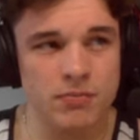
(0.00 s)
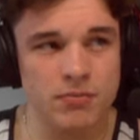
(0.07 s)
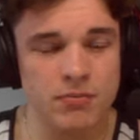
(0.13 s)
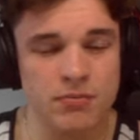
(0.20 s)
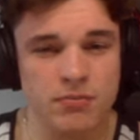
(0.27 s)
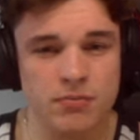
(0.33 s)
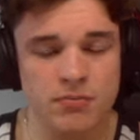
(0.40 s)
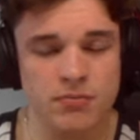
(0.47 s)

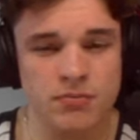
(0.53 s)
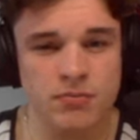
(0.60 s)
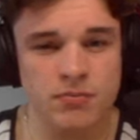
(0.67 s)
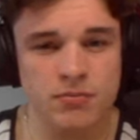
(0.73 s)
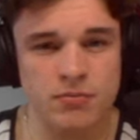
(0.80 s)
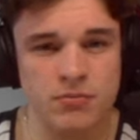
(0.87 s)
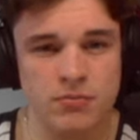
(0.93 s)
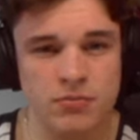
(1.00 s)

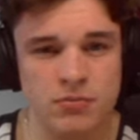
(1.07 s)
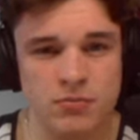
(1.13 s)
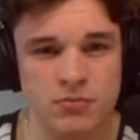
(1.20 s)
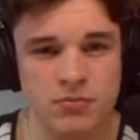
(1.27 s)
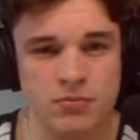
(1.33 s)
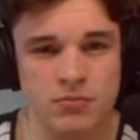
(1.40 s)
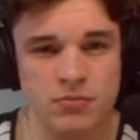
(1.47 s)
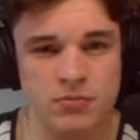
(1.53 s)

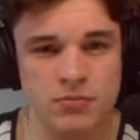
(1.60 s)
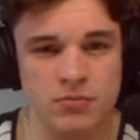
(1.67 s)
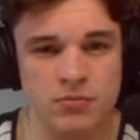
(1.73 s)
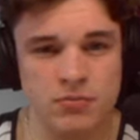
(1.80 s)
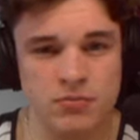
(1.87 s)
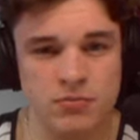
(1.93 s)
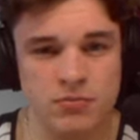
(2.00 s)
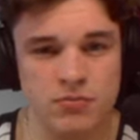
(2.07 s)

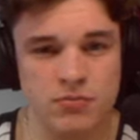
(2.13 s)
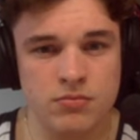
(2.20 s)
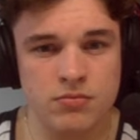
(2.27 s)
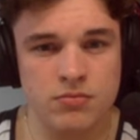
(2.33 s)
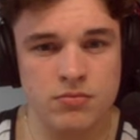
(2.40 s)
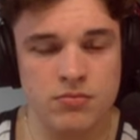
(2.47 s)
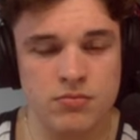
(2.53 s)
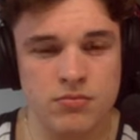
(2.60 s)

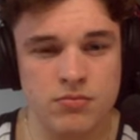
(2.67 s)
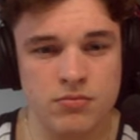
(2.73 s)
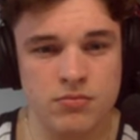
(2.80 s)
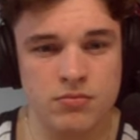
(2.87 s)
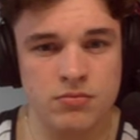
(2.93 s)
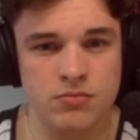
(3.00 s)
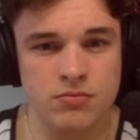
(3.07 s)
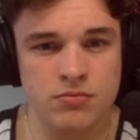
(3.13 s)

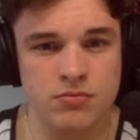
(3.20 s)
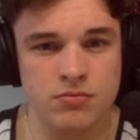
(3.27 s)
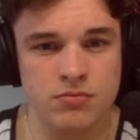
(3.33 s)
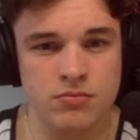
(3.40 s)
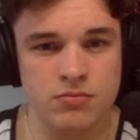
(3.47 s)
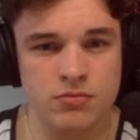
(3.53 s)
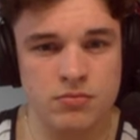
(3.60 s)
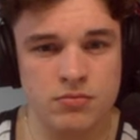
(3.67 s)

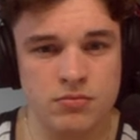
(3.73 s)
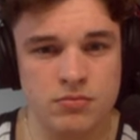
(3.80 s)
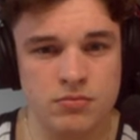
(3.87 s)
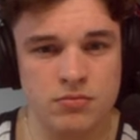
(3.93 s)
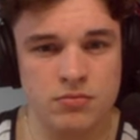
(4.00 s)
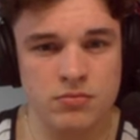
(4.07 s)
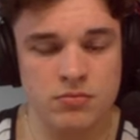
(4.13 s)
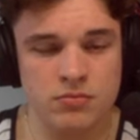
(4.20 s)

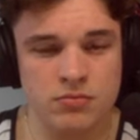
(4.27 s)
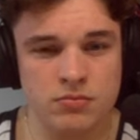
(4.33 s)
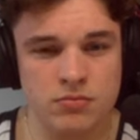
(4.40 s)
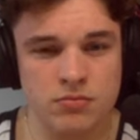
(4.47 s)
(silence)